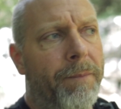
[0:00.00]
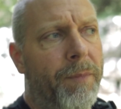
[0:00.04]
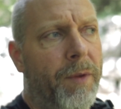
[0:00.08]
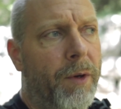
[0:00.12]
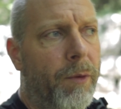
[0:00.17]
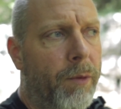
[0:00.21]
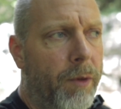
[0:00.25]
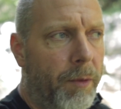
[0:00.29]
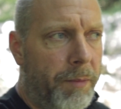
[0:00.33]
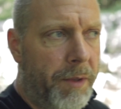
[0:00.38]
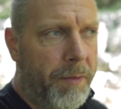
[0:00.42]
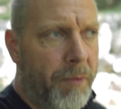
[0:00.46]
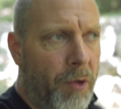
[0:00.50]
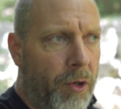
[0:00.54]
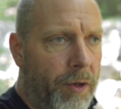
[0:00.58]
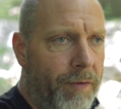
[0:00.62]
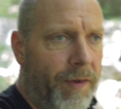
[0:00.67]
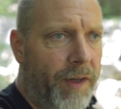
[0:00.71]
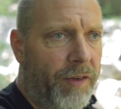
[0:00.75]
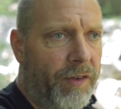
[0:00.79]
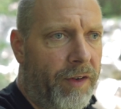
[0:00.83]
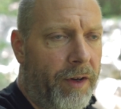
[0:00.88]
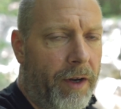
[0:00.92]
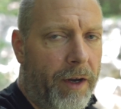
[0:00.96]
there will be more
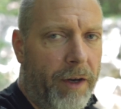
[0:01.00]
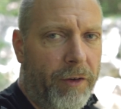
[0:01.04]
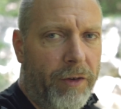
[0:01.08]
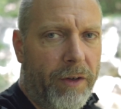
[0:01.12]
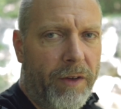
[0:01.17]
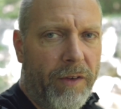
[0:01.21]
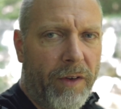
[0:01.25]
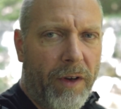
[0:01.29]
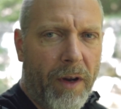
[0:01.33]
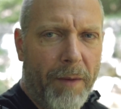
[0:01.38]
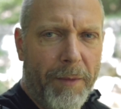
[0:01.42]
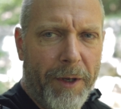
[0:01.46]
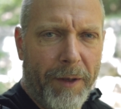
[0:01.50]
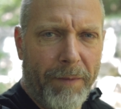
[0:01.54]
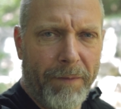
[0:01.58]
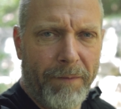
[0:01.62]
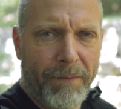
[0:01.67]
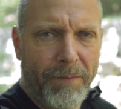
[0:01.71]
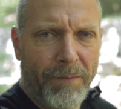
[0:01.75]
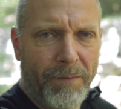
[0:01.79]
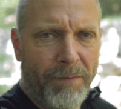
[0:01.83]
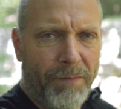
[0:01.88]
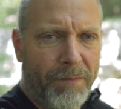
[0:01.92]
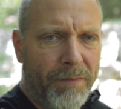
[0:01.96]
investigations coming.
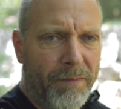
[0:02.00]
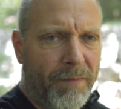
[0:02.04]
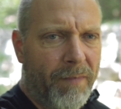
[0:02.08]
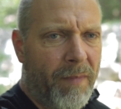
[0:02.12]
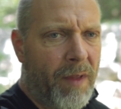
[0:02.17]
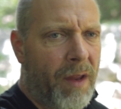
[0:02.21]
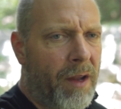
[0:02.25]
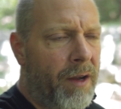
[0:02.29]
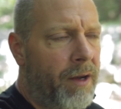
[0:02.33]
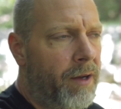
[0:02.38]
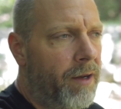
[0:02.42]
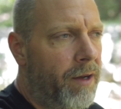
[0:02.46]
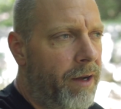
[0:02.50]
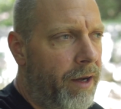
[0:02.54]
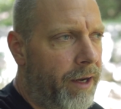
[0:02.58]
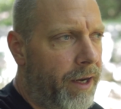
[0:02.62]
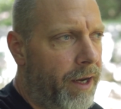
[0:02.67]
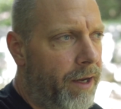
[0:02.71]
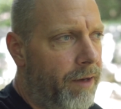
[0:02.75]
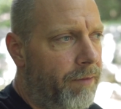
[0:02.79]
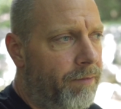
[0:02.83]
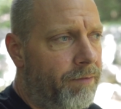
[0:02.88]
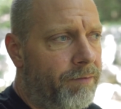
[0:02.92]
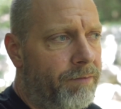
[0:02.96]

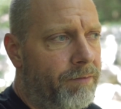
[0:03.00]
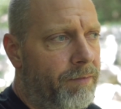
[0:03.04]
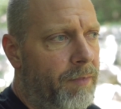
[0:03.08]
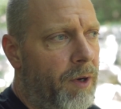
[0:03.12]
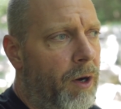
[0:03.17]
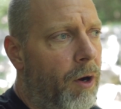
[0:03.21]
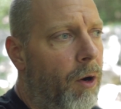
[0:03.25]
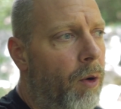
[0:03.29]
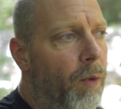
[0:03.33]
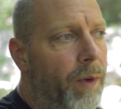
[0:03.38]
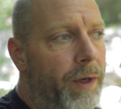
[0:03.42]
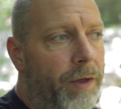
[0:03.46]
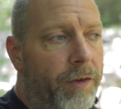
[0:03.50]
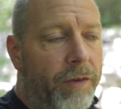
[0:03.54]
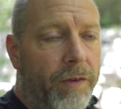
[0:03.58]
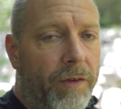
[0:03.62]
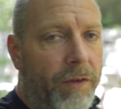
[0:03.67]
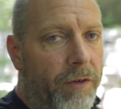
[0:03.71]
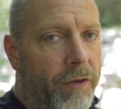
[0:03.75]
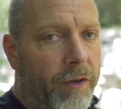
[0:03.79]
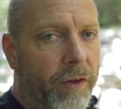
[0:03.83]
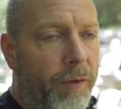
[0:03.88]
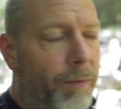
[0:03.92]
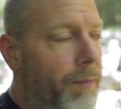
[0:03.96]
Again, always
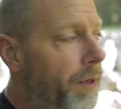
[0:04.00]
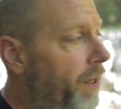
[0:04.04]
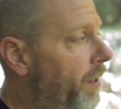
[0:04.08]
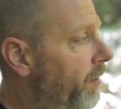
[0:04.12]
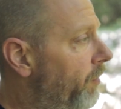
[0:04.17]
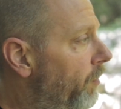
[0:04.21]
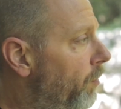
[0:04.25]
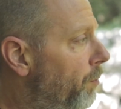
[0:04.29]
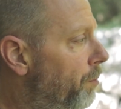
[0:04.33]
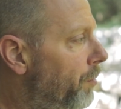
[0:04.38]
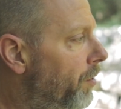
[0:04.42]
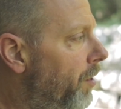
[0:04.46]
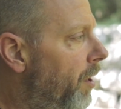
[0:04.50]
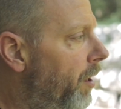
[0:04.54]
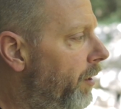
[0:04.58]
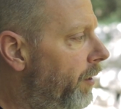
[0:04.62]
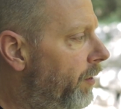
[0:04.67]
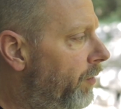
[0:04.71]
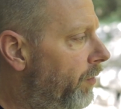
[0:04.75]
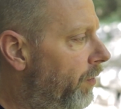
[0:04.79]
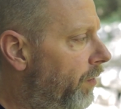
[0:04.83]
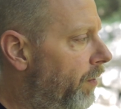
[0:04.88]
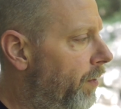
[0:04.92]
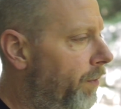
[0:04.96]
just being super
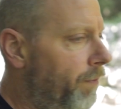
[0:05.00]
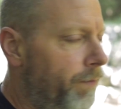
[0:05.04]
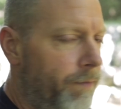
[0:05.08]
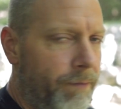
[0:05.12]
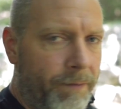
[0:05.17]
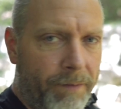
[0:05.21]
honest.